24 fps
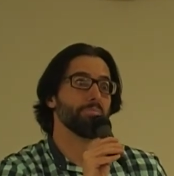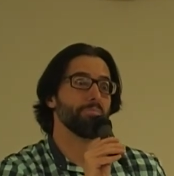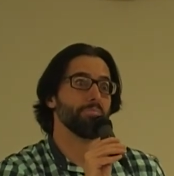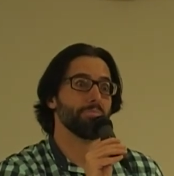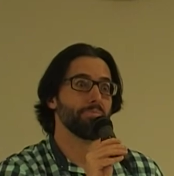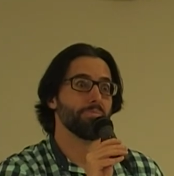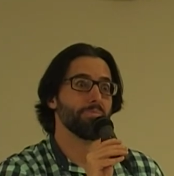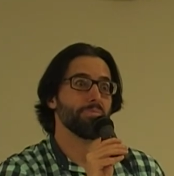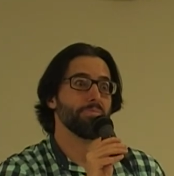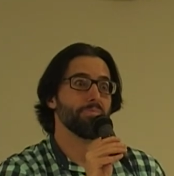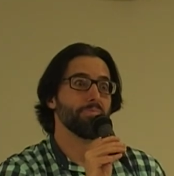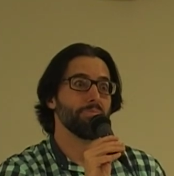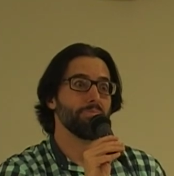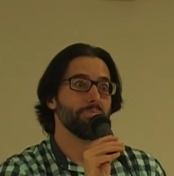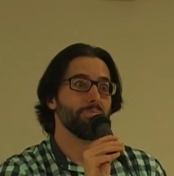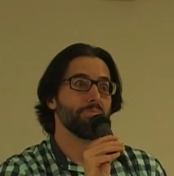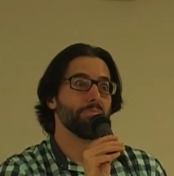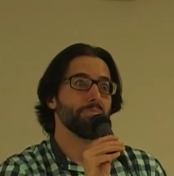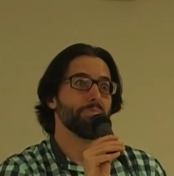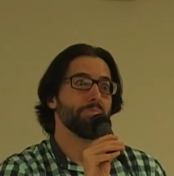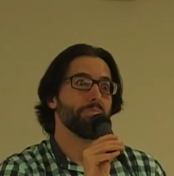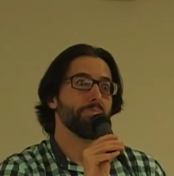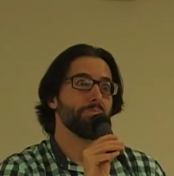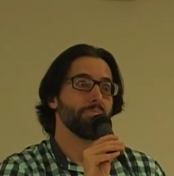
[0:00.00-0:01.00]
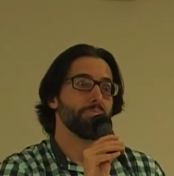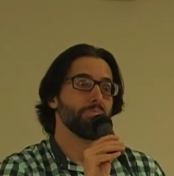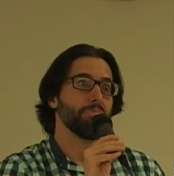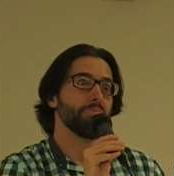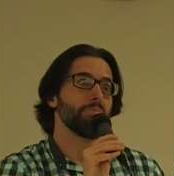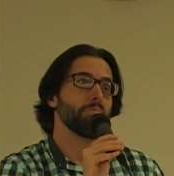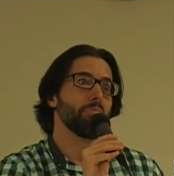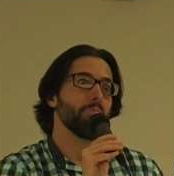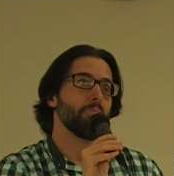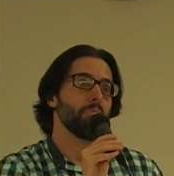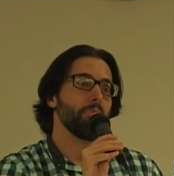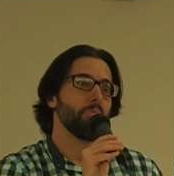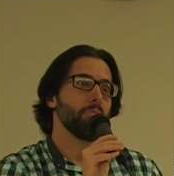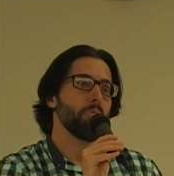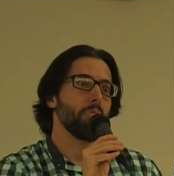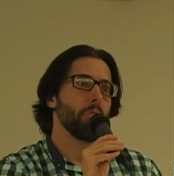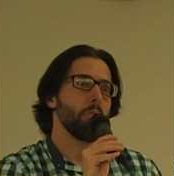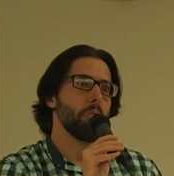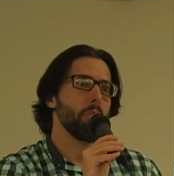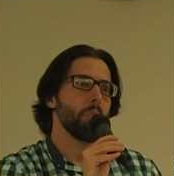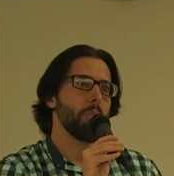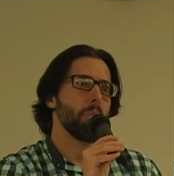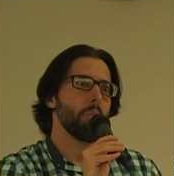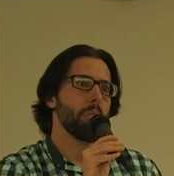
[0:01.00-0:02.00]
Do you believe that would be a good
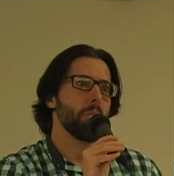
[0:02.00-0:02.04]
idea?